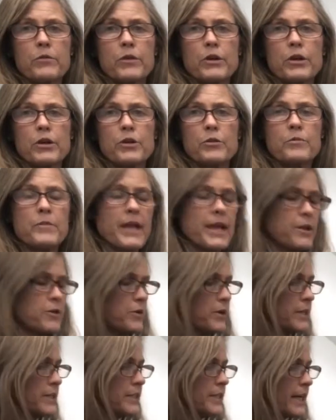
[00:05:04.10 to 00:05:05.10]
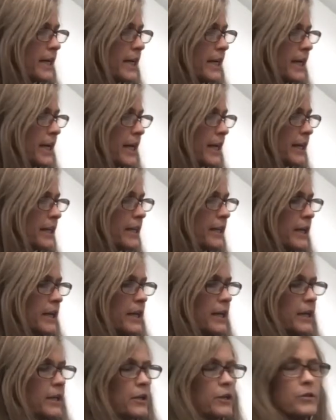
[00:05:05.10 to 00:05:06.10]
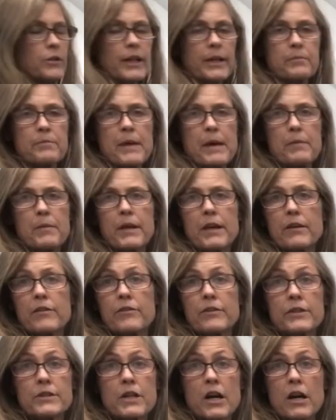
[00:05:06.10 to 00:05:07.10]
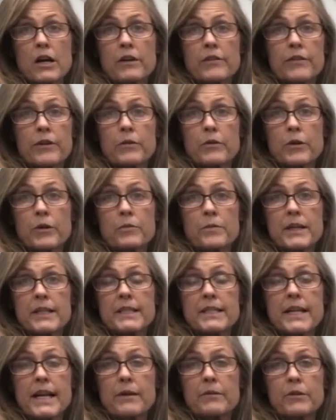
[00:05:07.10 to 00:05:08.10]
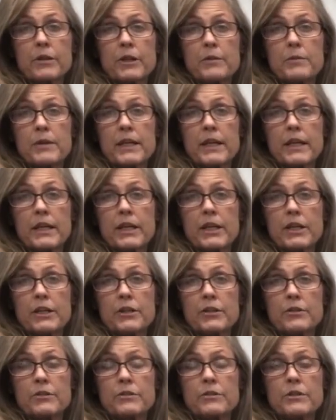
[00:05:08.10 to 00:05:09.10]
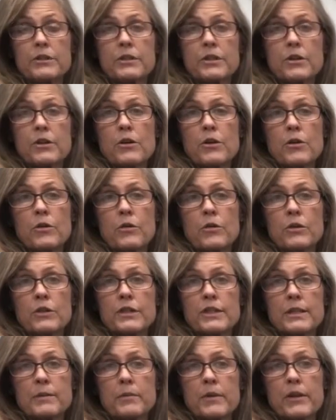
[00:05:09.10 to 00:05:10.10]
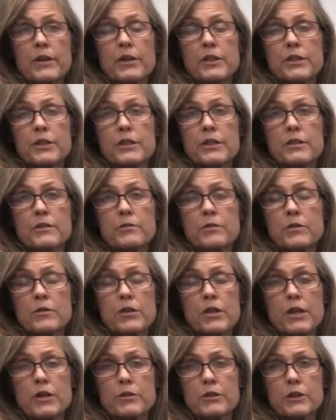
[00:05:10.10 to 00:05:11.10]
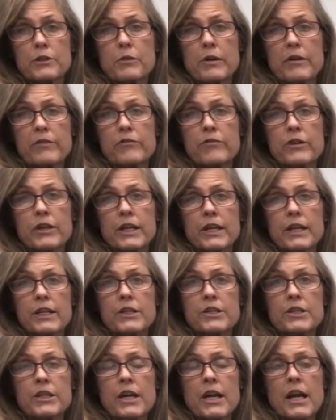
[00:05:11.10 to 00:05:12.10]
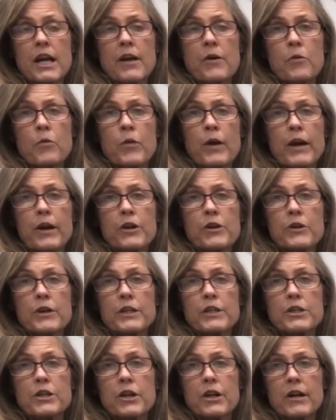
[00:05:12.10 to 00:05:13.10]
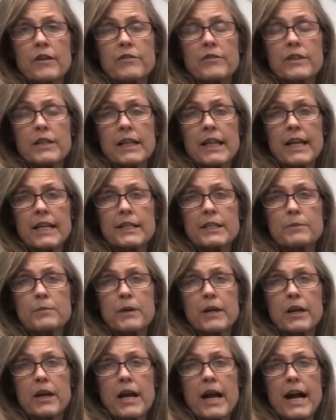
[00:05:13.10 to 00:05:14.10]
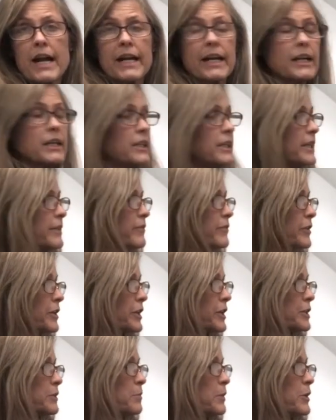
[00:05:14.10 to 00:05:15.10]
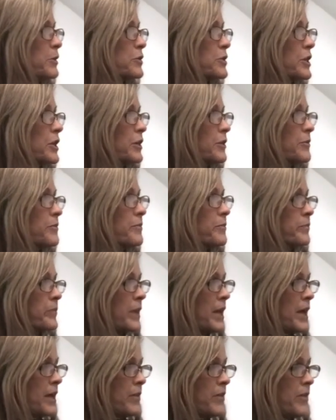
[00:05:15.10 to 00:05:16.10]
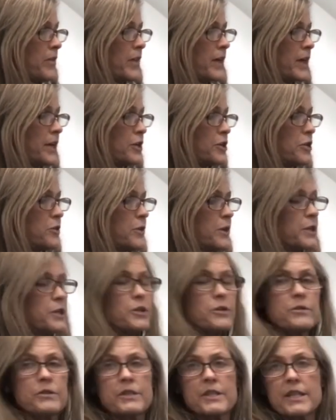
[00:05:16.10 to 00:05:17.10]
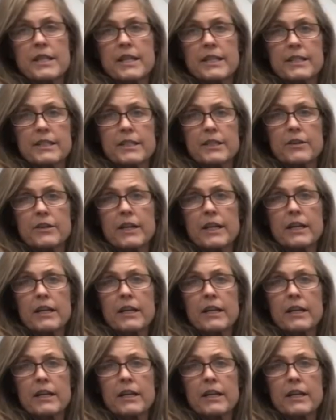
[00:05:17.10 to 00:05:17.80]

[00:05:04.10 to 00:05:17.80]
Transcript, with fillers: room that you can dedicate, like maybe a photography room that's not really being used, or some other you know square footage where you can turn off the lights periodically for exposure, then you can use this unit.